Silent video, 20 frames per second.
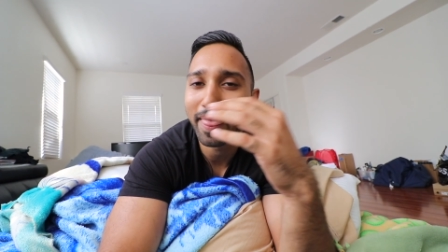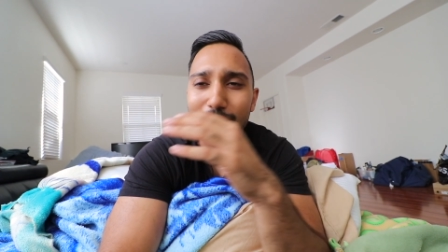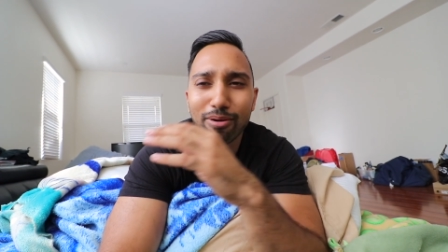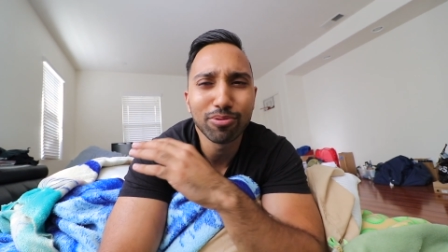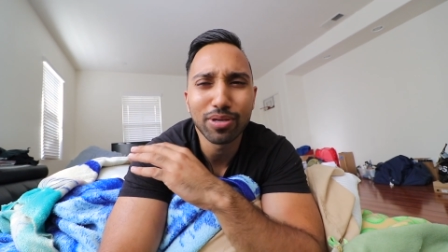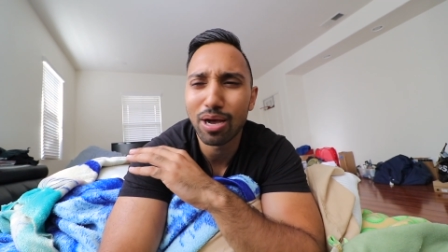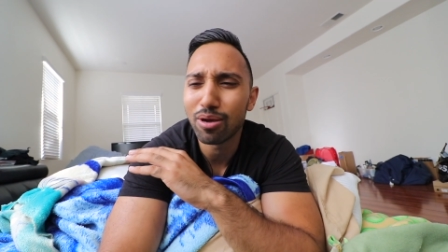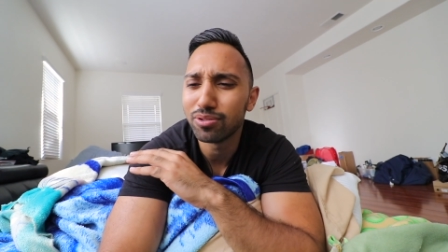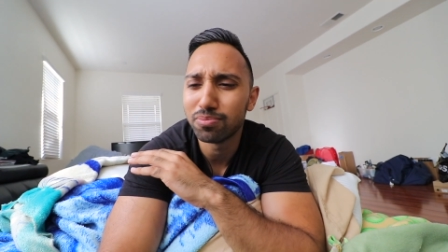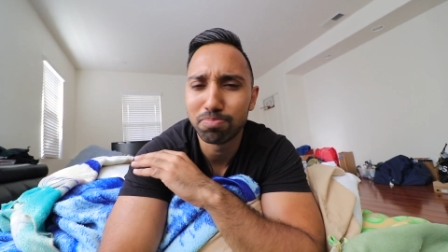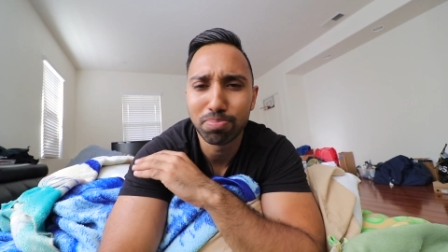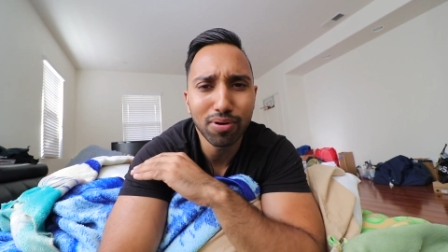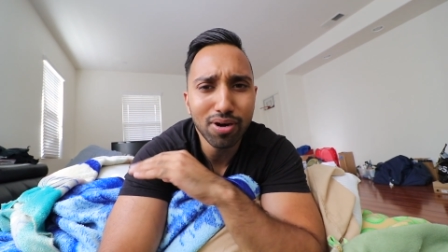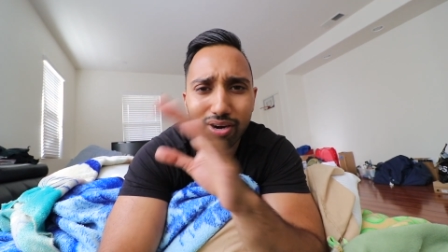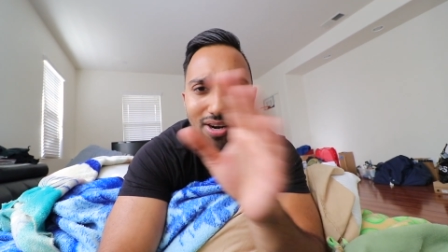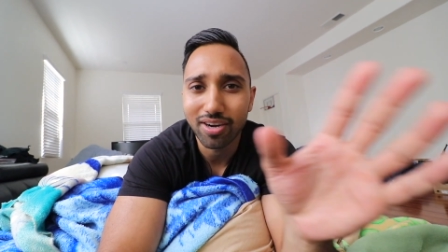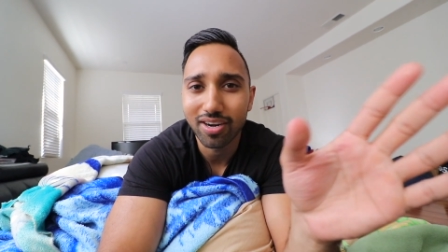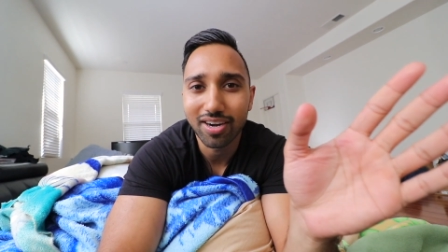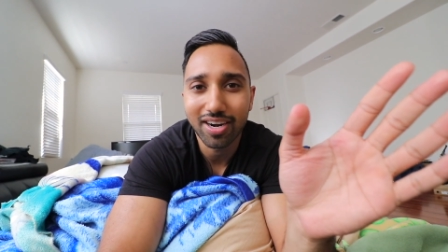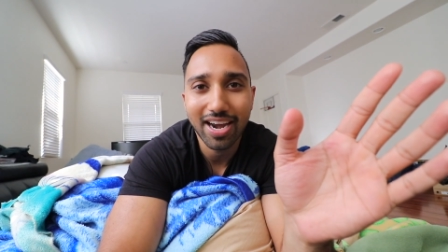I was
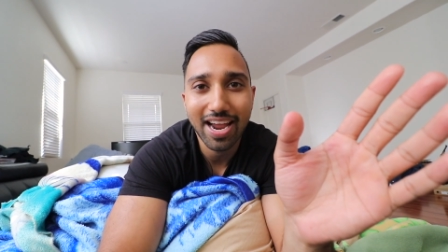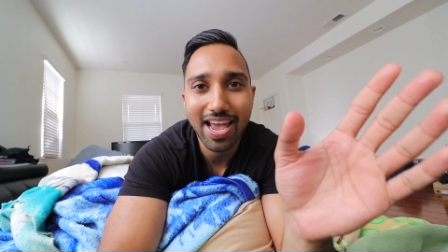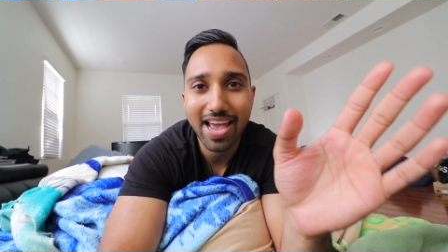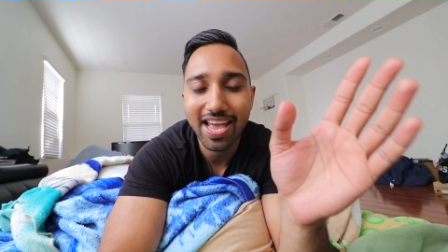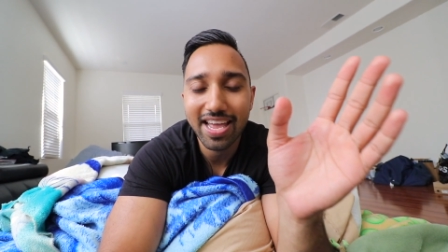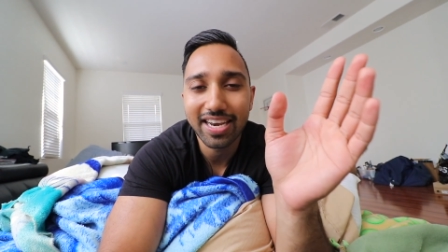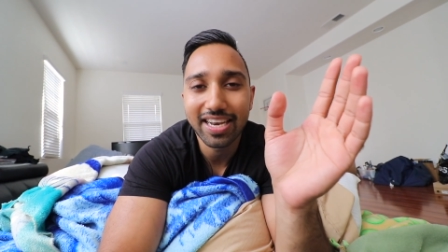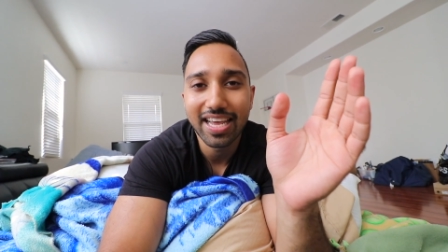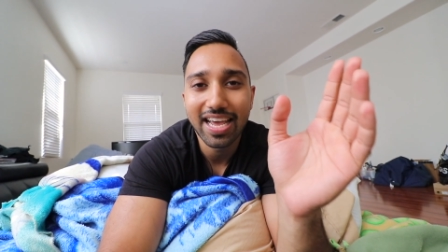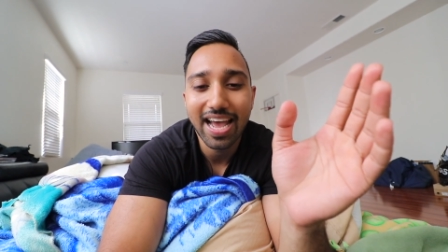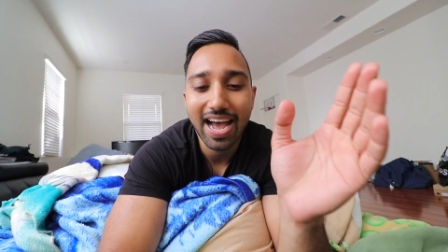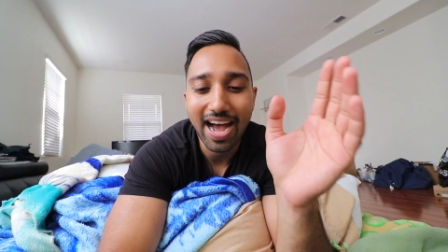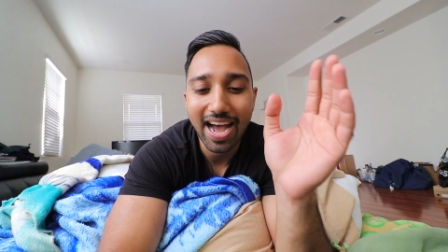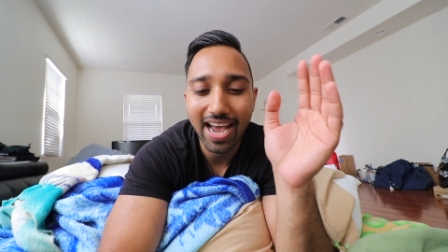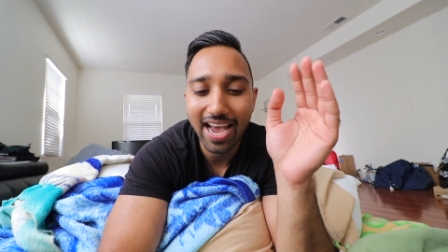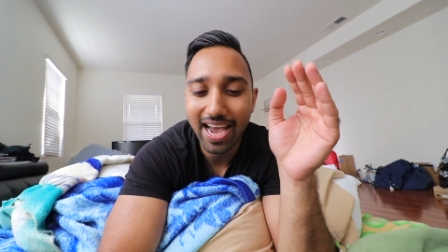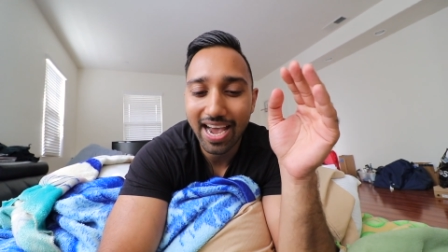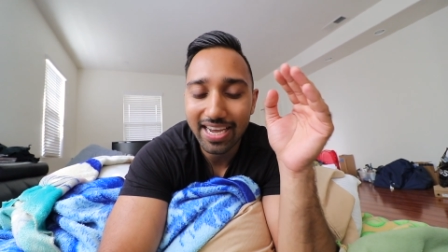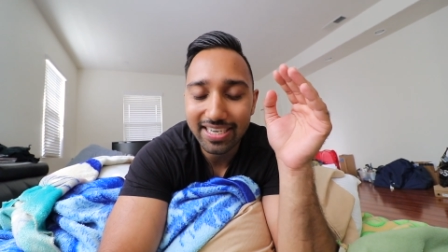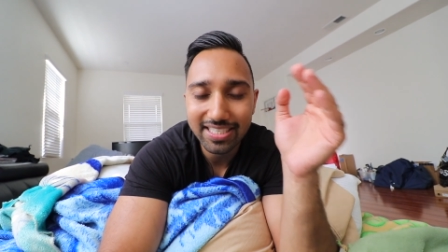burnt, and
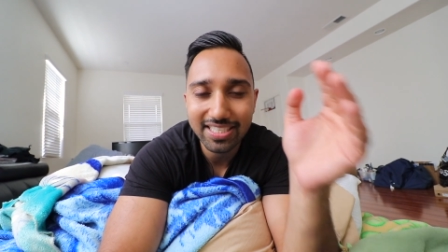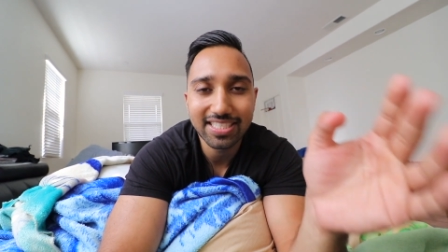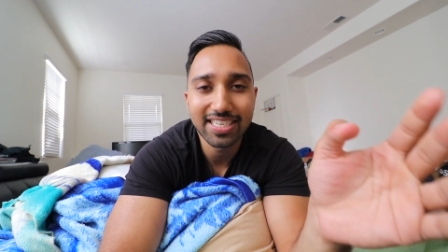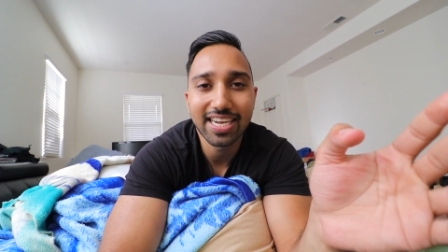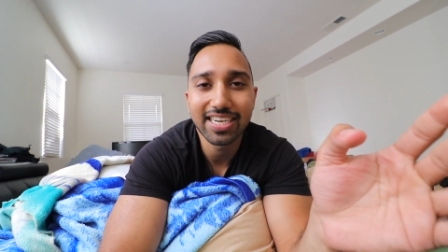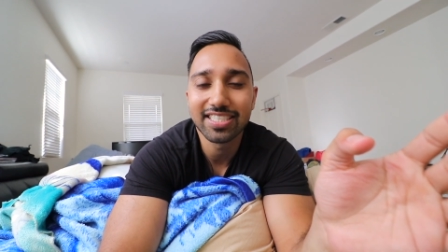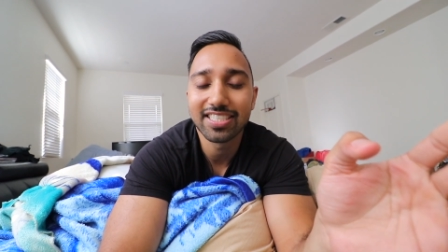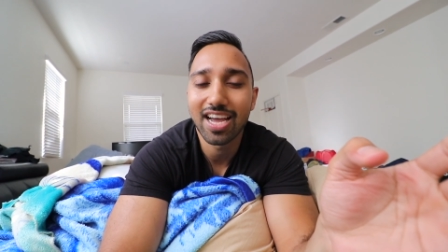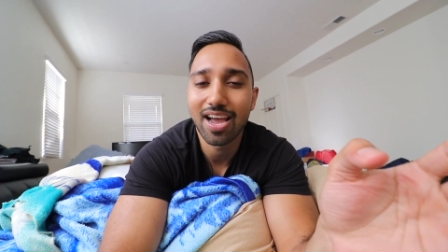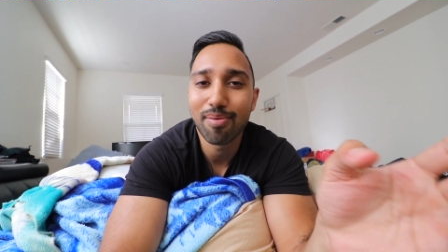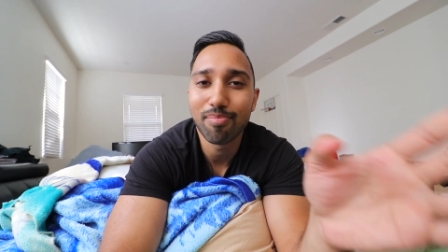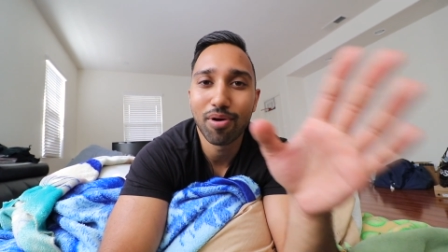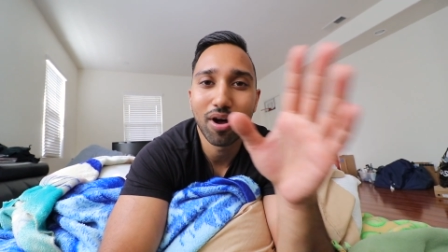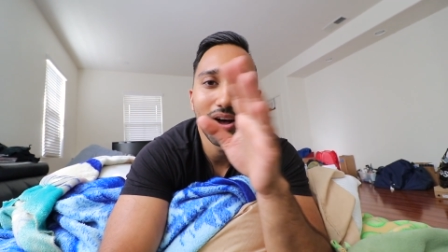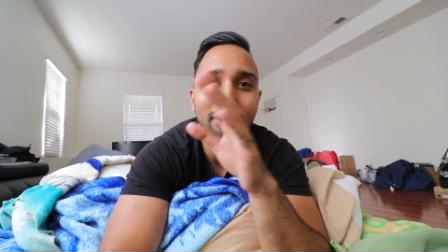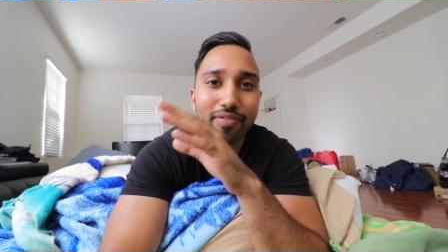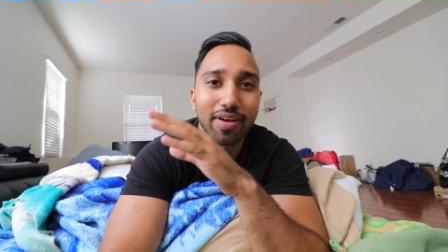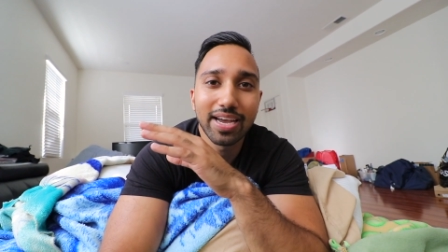I had to take time off.